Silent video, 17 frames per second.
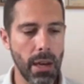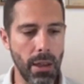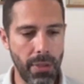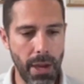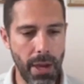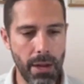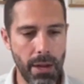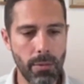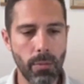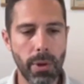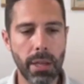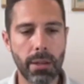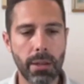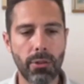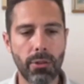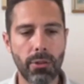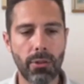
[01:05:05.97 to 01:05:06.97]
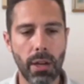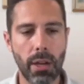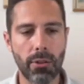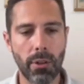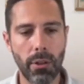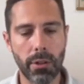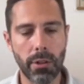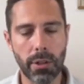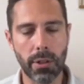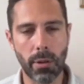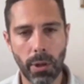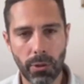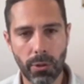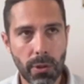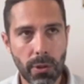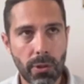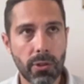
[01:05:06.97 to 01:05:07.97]
And then we can start to look. And
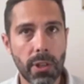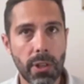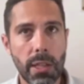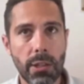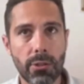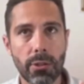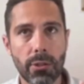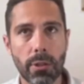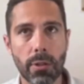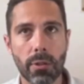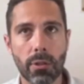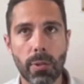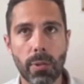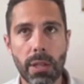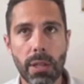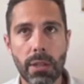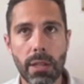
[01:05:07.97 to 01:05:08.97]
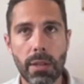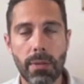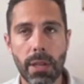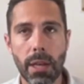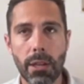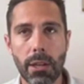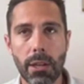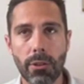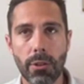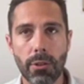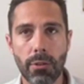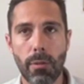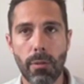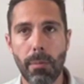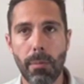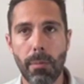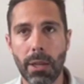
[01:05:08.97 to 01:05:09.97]
once we see sort of 3 deviations
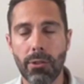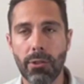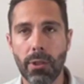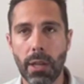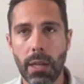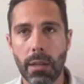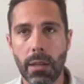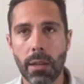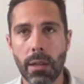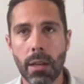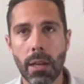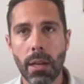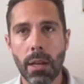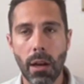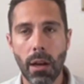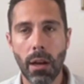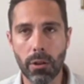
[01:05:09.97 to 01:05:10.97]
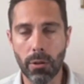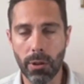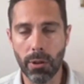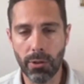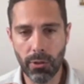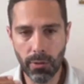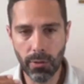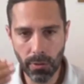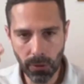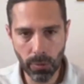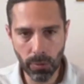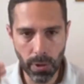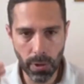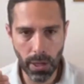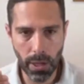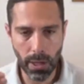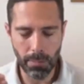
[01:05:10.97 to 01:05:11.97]
from a baseline across
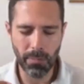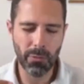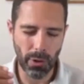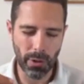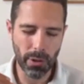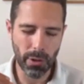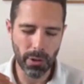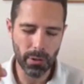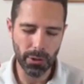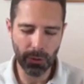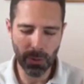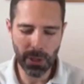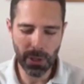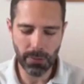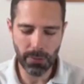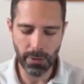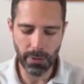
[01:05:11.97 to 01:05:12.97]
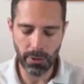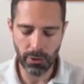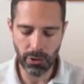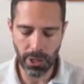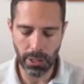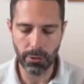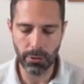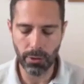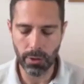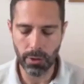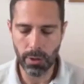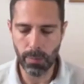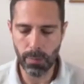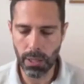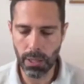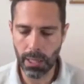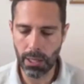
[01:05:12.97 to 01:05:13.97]
3 different channels of
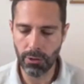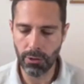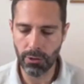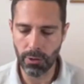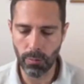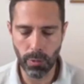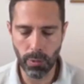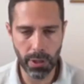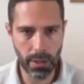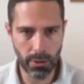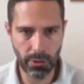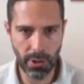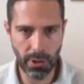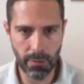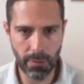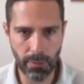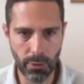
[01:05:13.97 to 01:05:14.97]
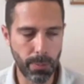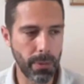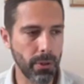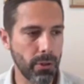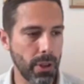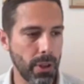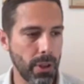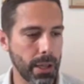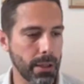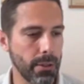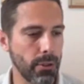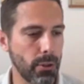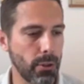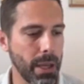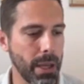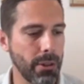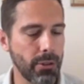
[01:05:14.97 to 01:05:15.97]
communication within a 7-second
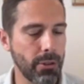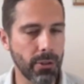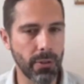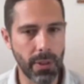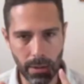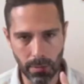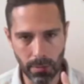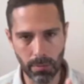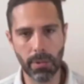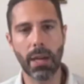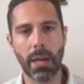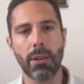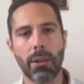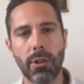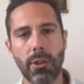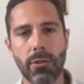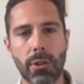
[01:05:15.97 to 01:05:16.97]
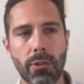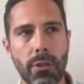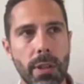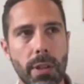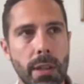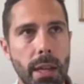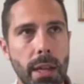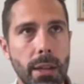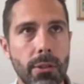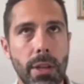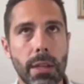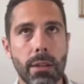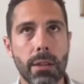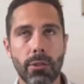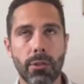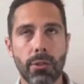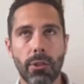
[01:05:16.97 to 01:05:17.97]
space, then that's interesting. That's
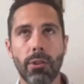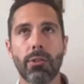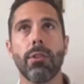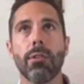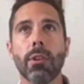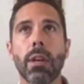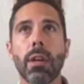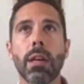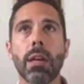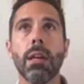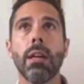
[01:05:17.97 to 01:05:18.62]
inconsistent.